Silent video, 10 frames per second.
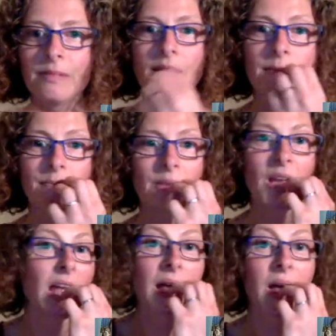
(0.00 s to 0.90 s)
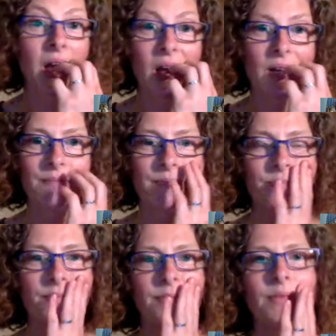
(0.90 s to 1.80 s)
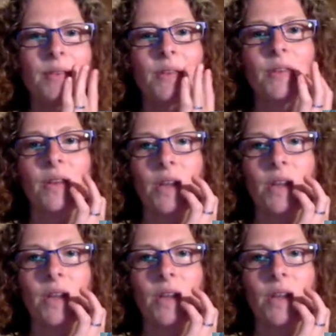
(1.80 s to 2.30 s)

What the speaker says: any of these Tetracycle schemes.